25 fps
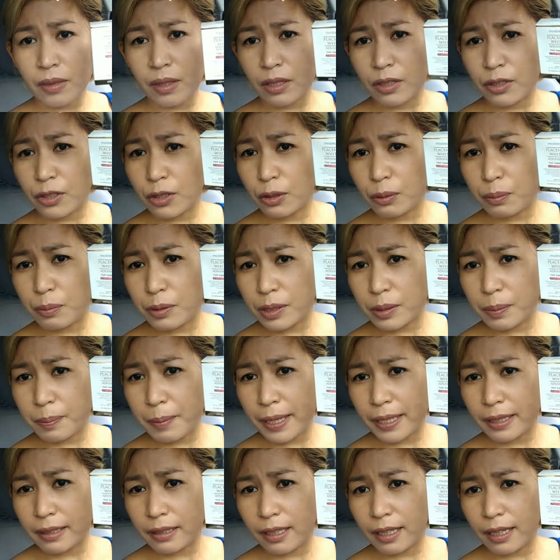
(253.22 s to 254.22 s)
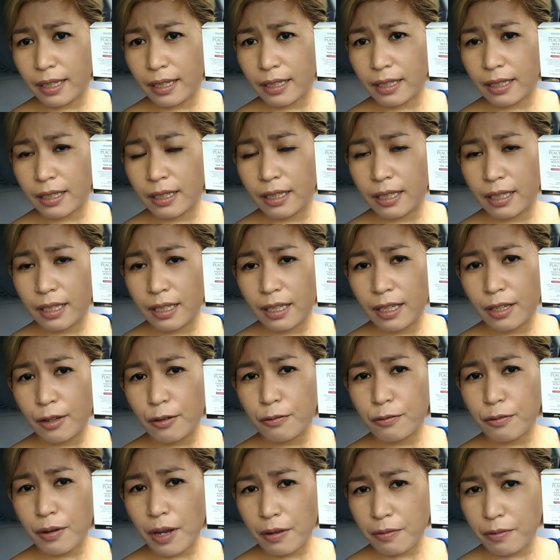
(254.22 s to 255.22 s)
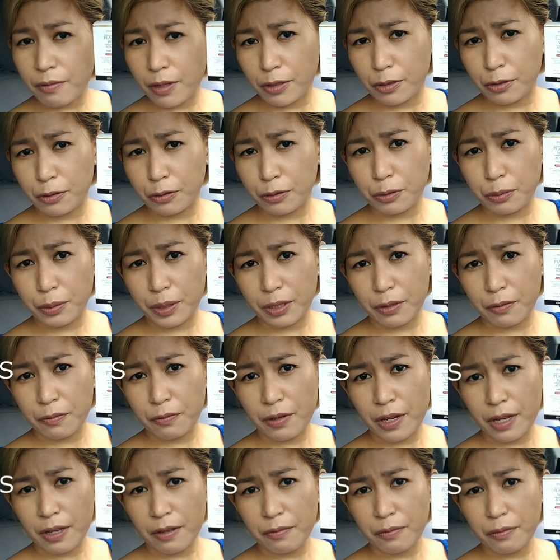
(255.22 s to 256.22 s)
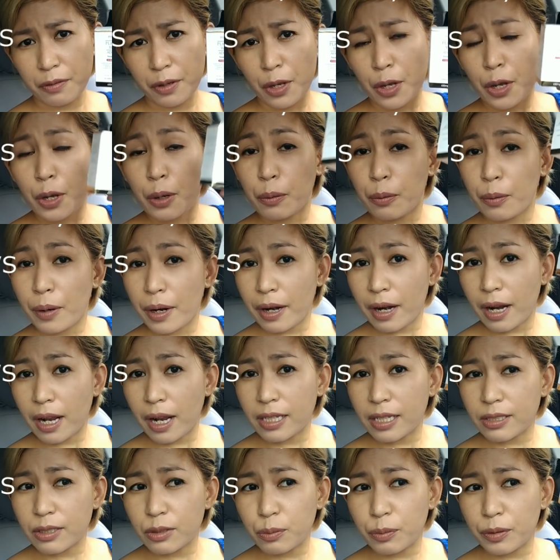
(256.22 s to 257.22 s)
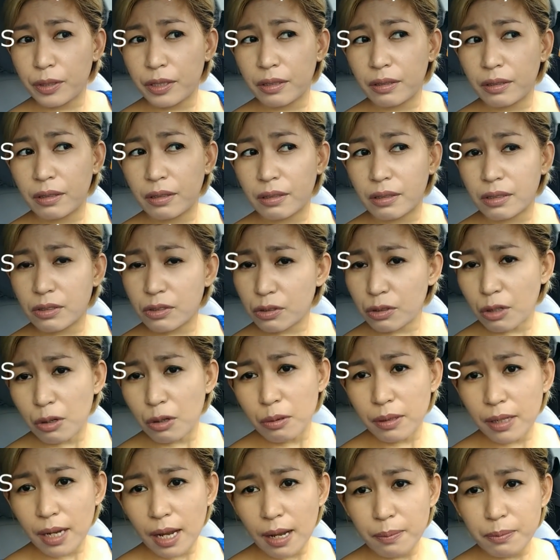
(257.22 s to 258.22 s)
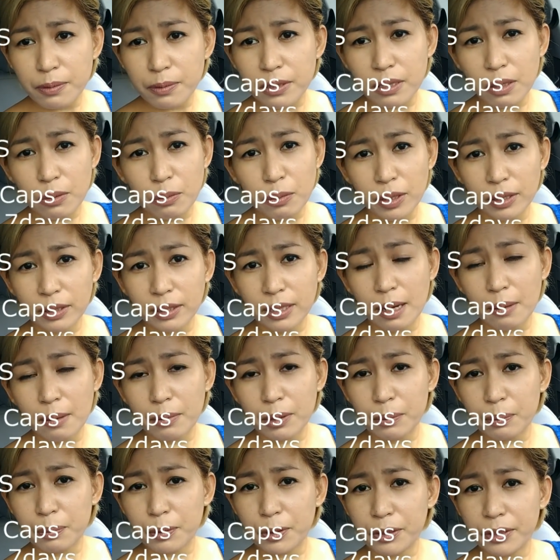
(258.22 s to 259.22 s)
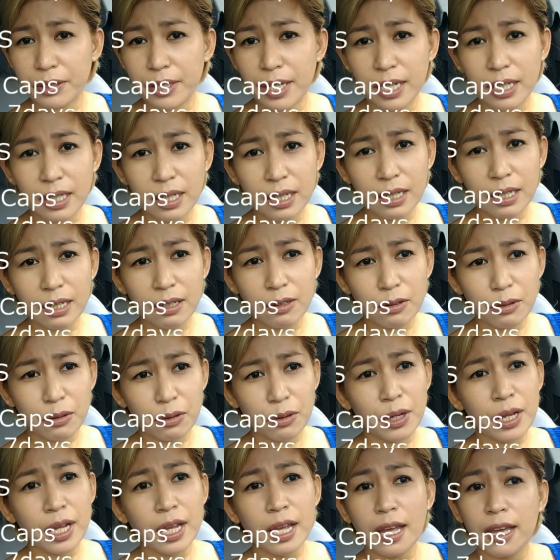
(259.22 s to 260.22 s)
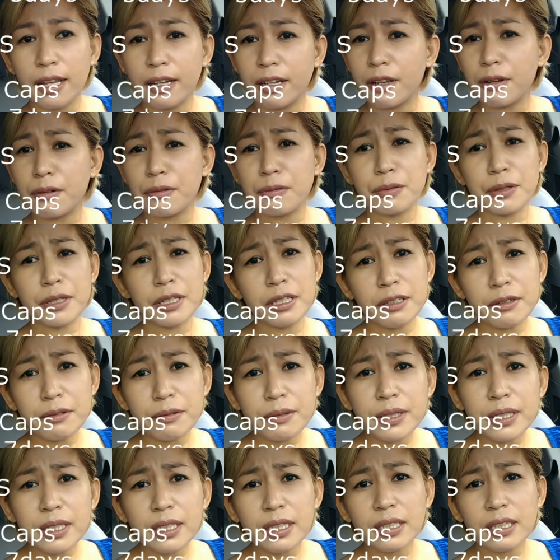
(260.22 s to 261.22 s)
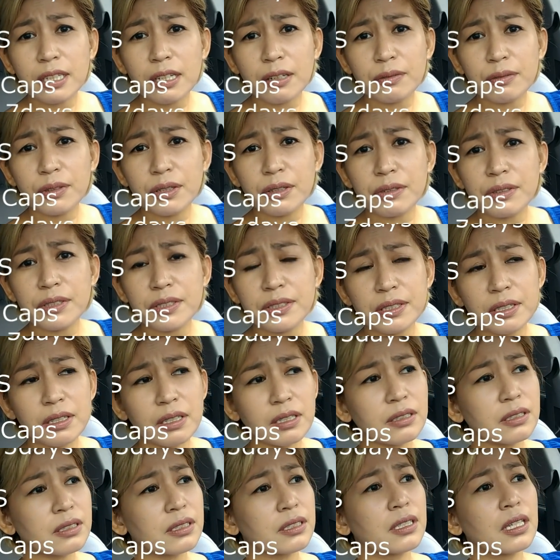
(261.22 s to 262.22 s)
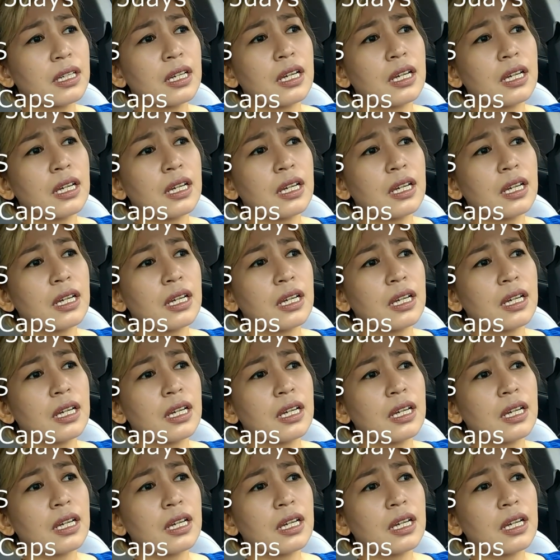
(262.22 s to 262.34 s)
you'll be spending 525. Whereas with snow caps, na 1 tablet per day lang ako, and I really, really love the results,